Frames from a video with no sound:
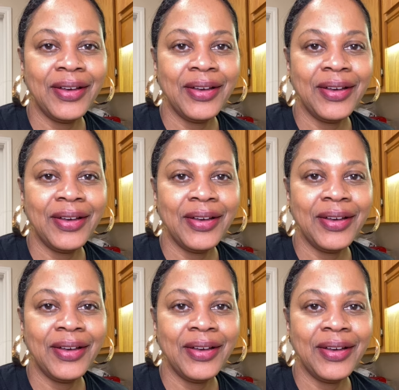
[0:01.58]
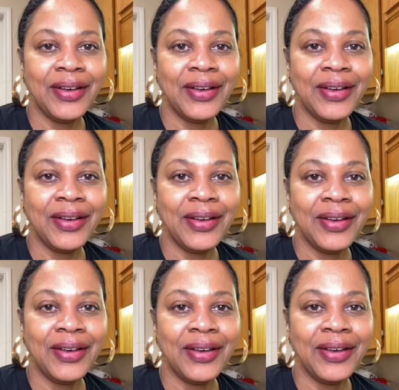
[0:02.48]
Back again, guys. Part
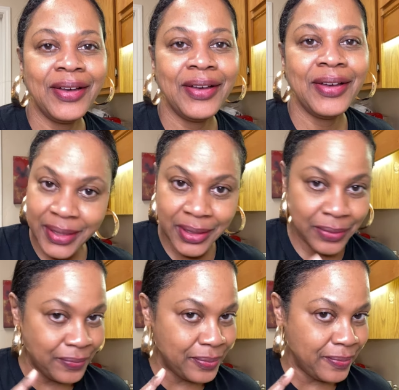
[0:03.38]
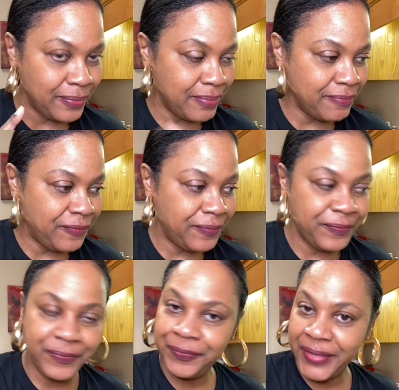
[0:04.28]
2 for the
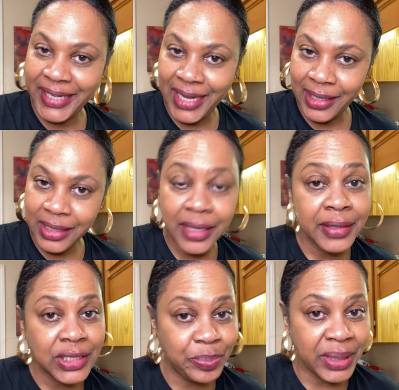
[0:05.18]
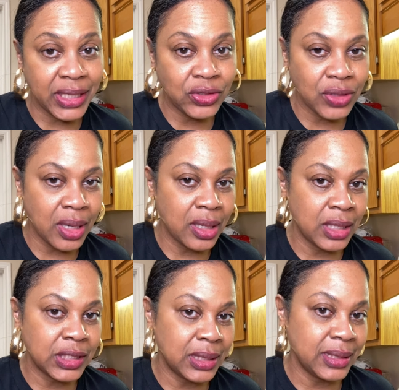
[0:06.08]
finale of the spinach
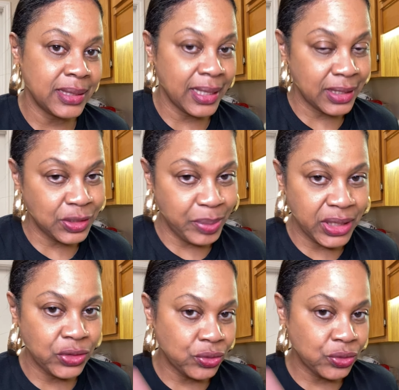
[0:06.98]
lasagna spinach